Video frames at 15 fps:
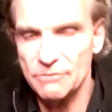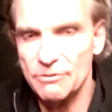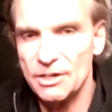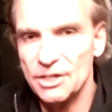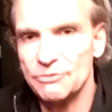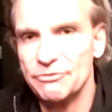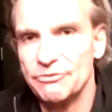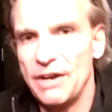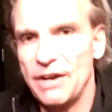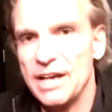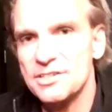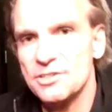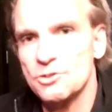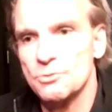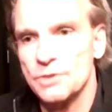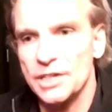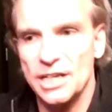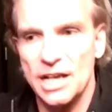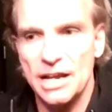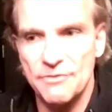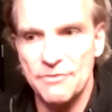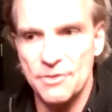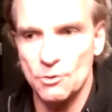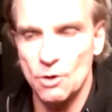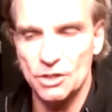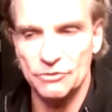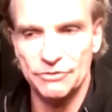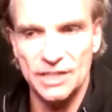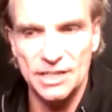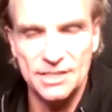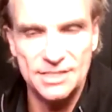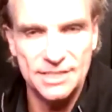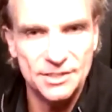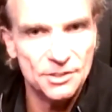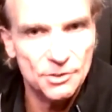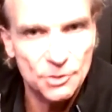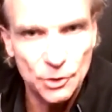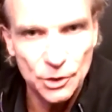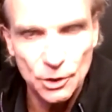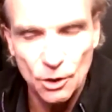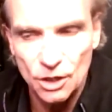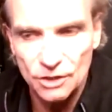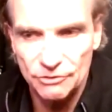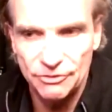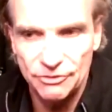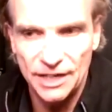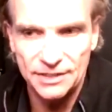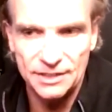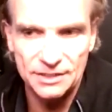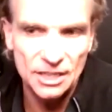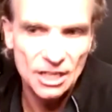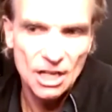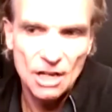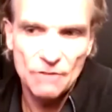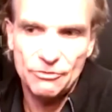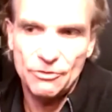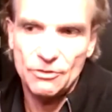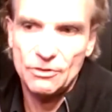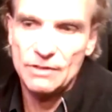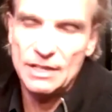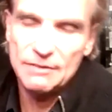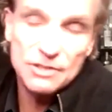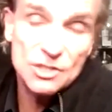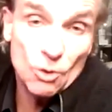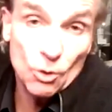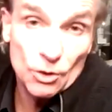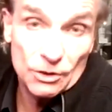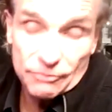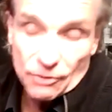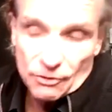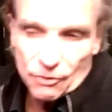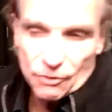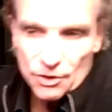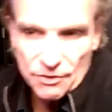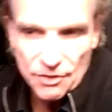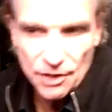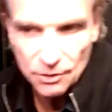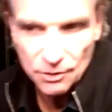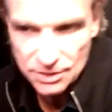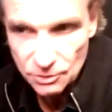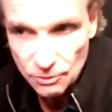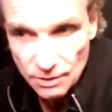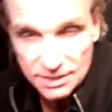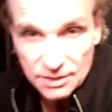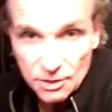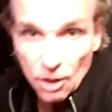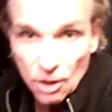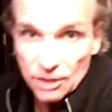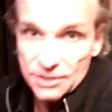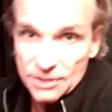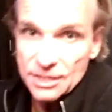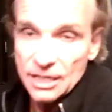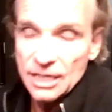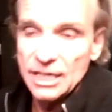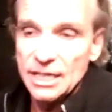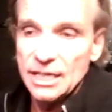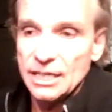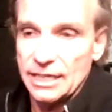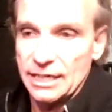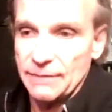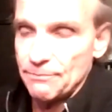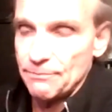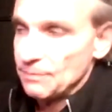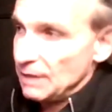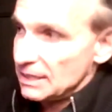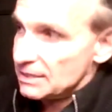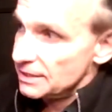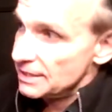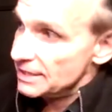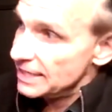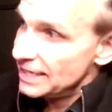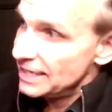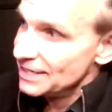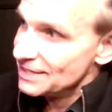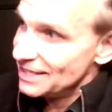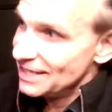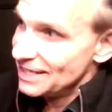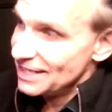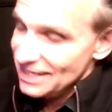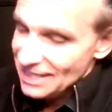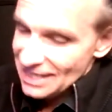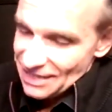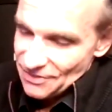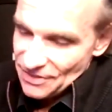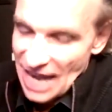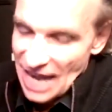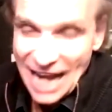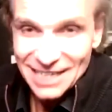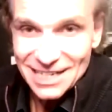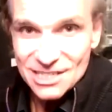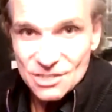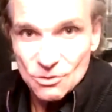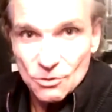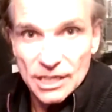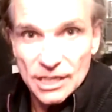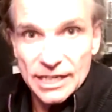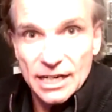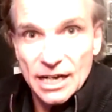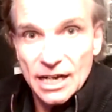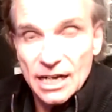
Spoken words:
where you find in real life, the Rockefeller Center in New York, you find that we sold it for $40,000 US. Yep. But the idea is really